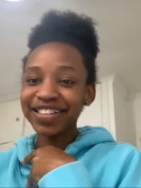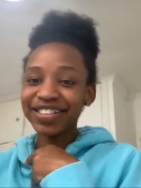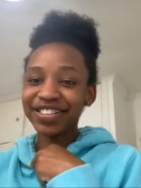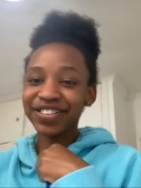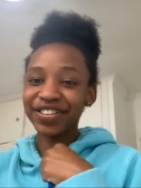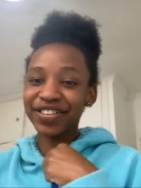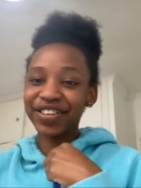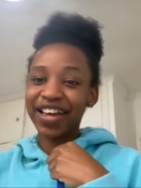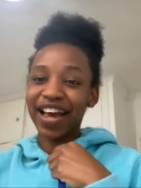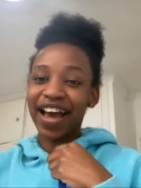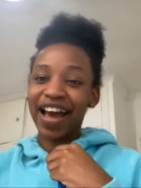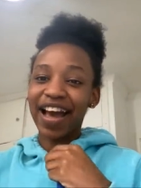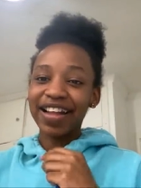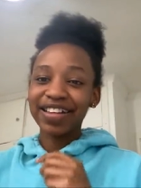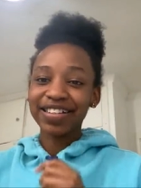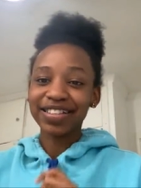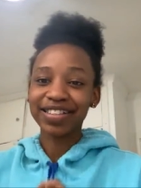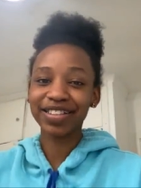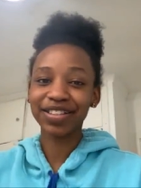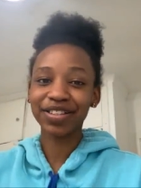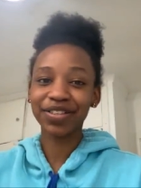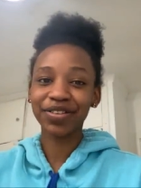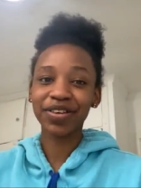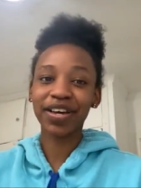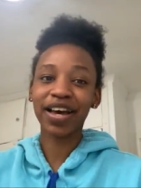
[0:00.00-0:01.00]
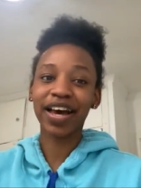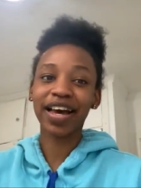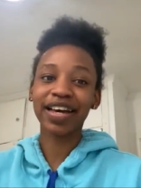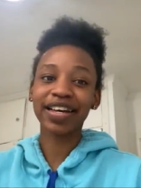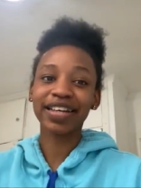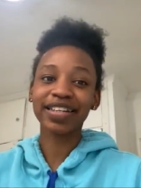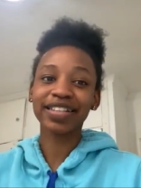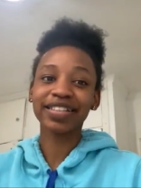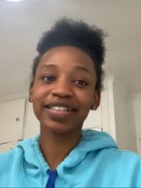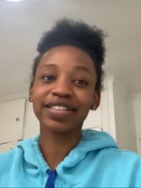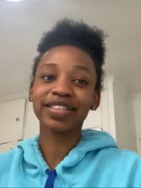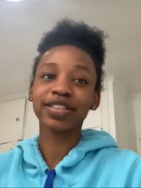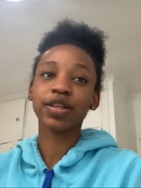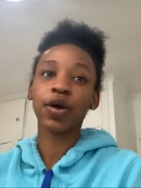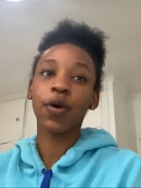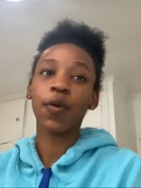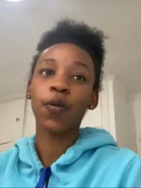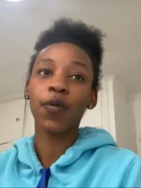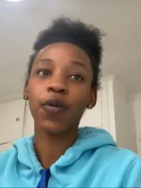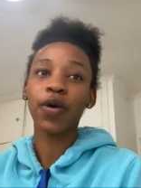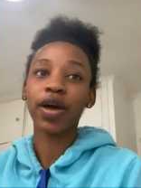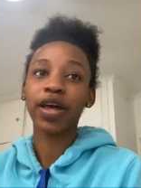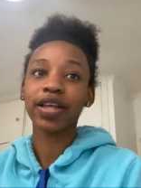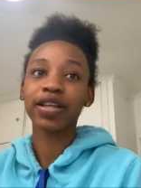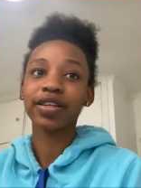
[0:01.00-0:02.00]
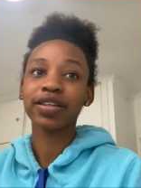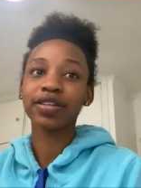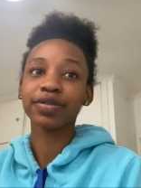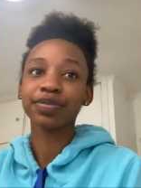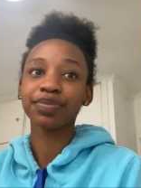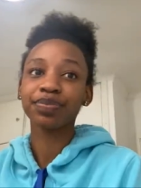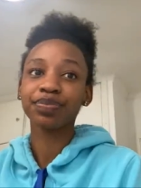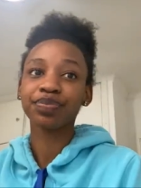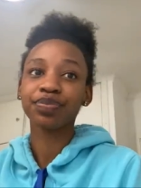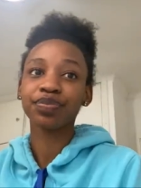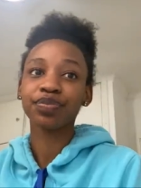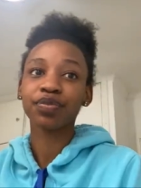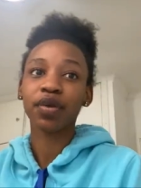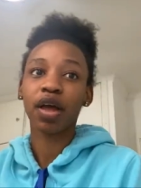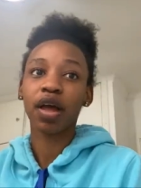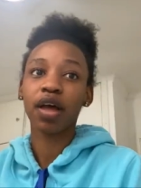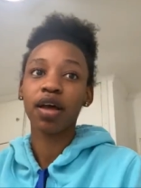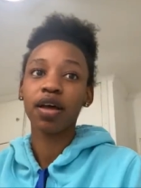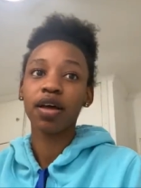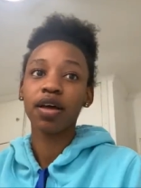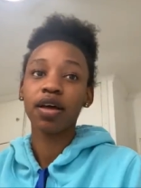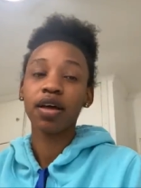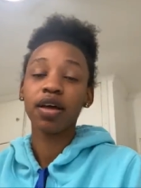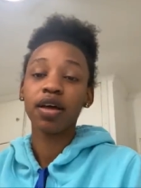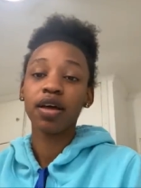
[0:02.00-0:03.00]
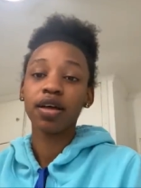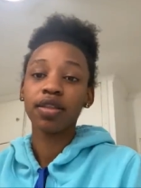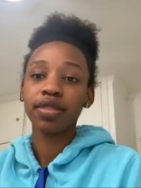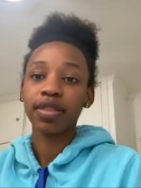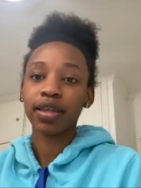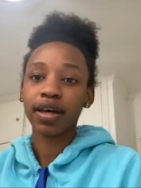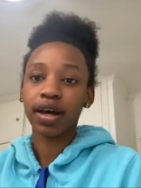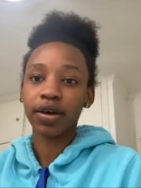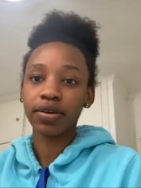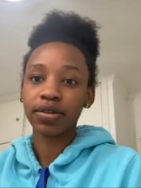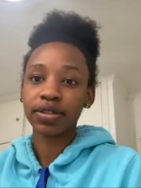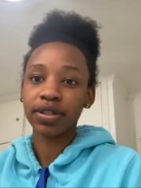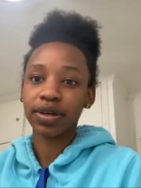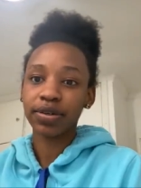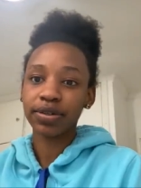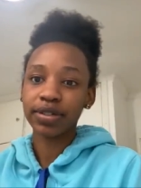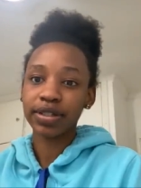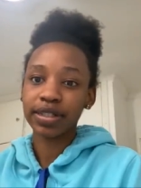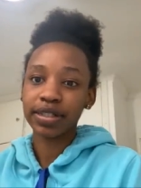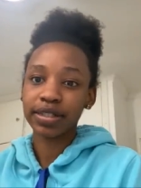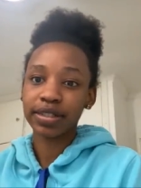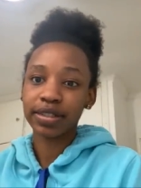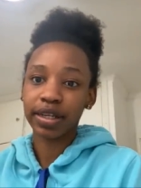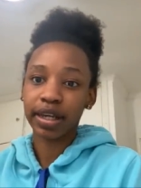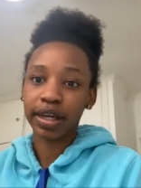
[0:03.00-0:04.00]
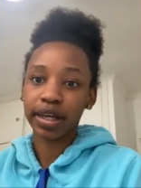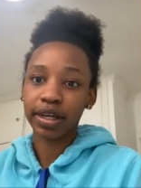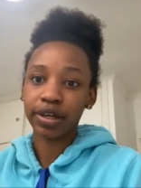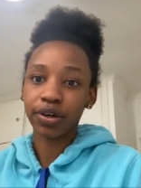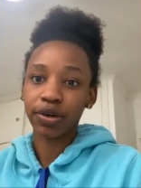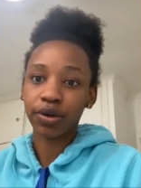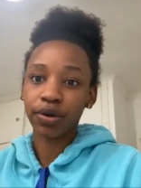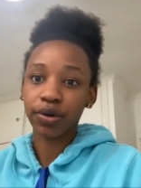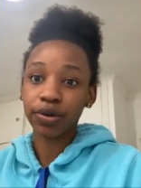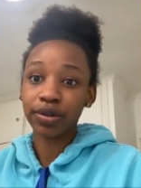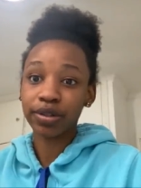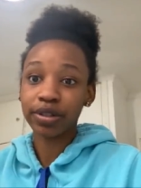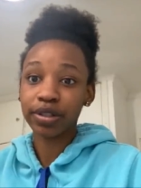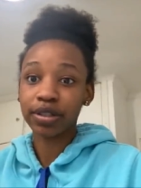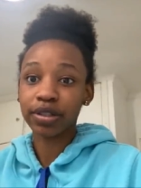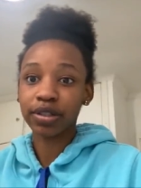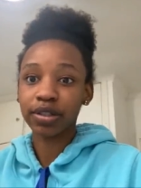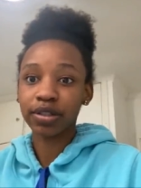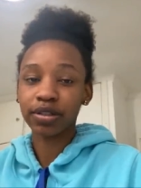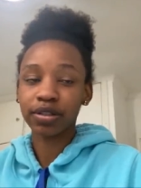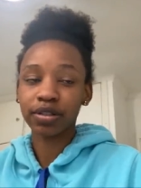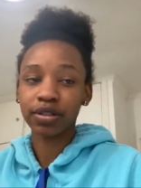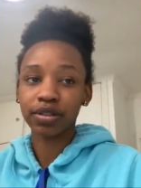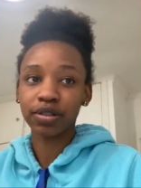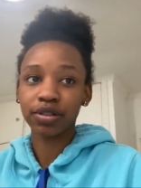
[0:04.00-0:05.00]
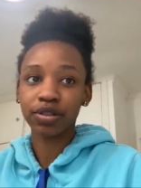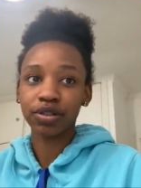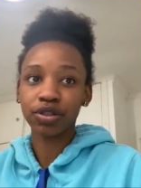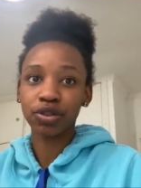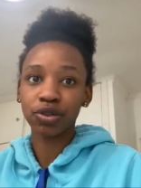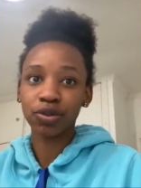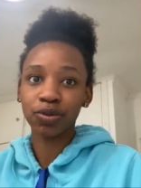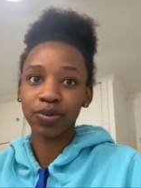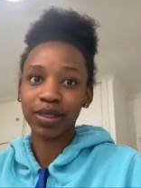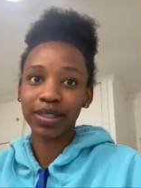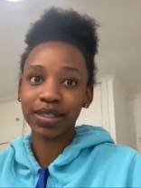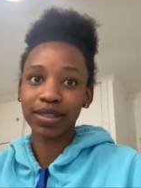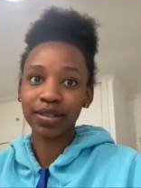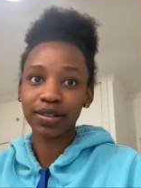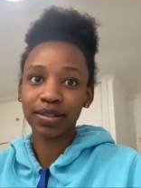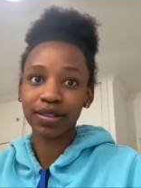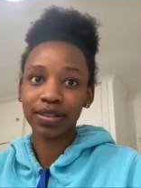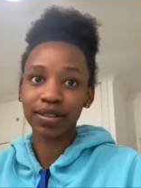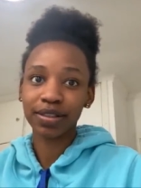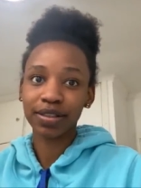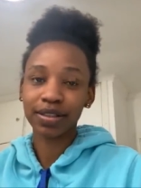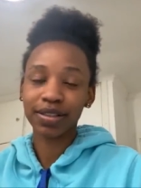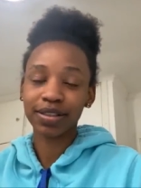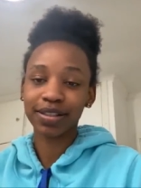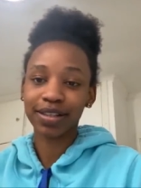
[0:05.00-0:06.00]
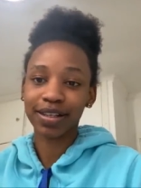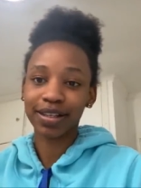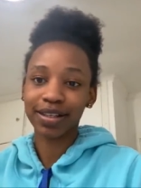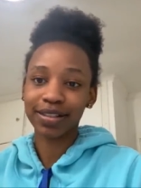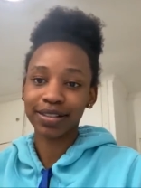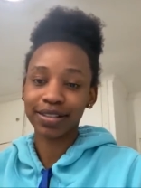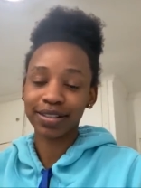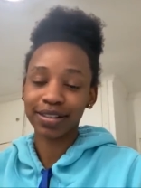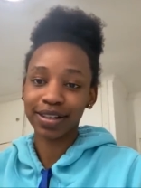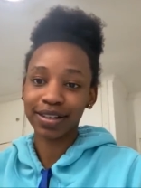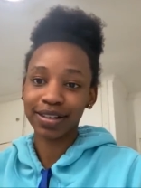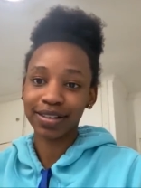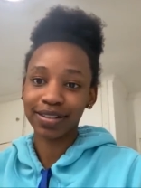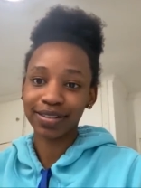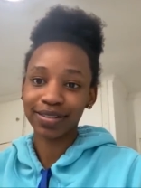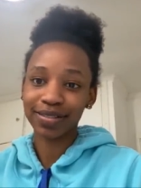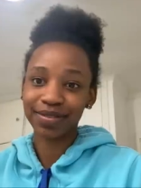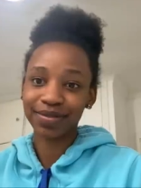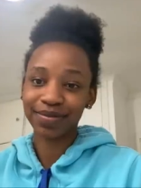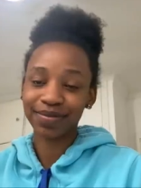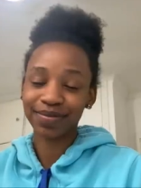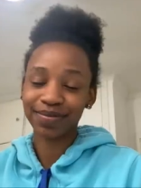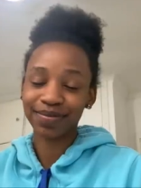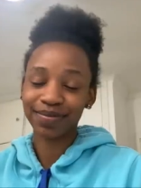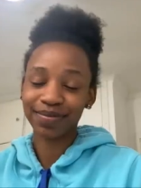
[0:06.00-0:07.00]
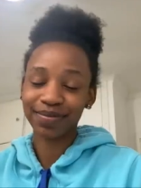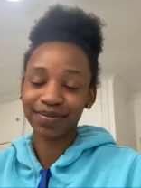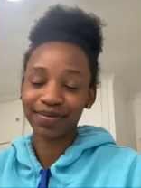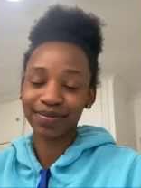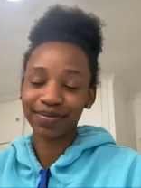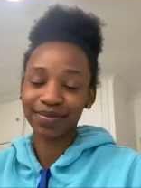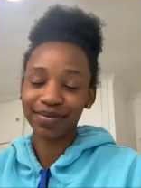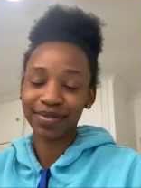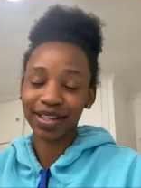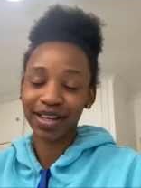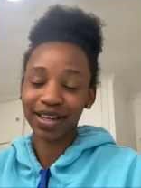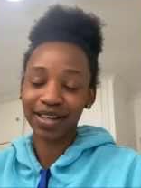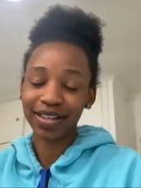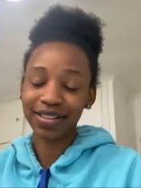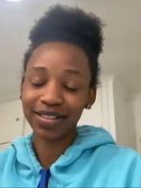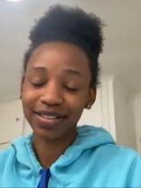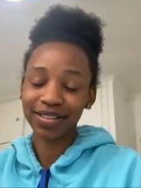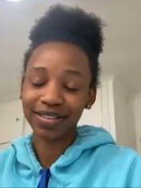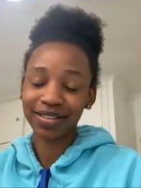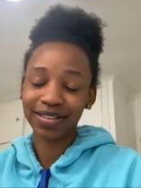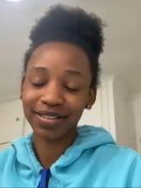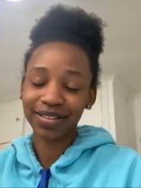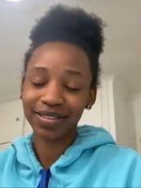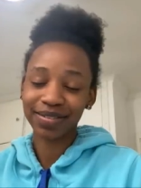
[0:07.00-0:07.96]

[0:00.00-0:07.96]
so yeah i'll see you guys when the countdown is like on two minutes and yeah guys